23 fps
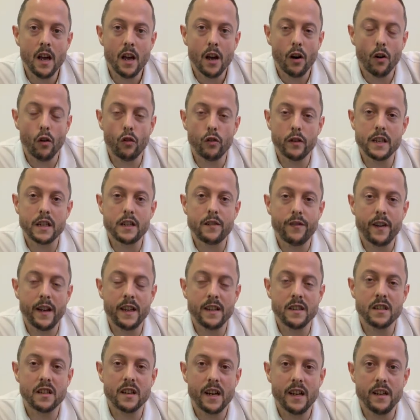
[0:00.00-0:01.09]
All these
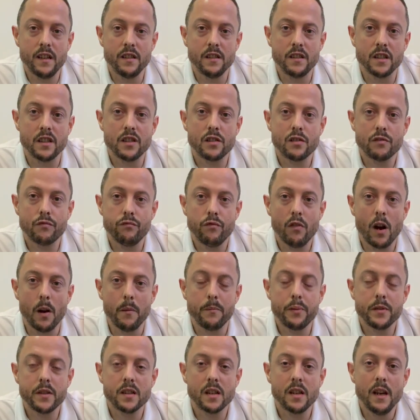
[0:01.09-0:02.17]
things can
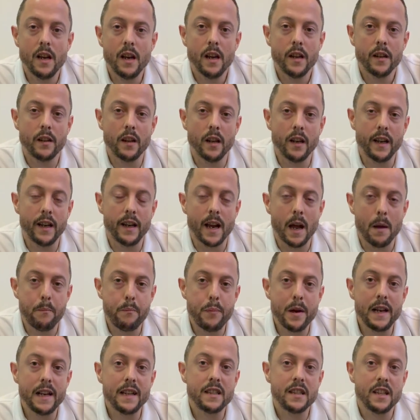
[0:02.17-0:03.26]
disrupt the
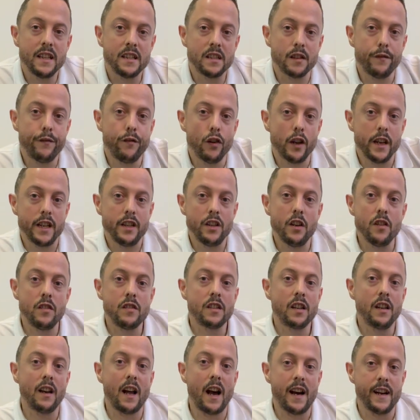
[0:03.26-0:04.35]
ability to fully
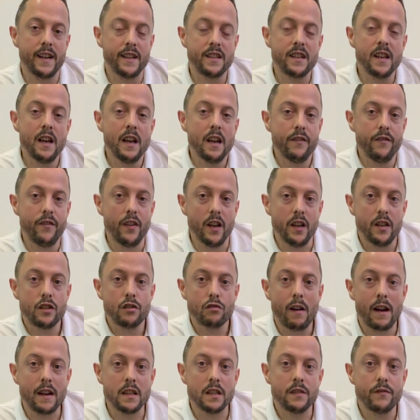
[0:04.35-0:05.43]
utilize the
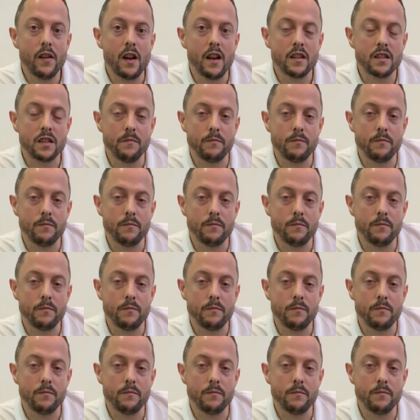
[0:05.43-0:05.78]
transverse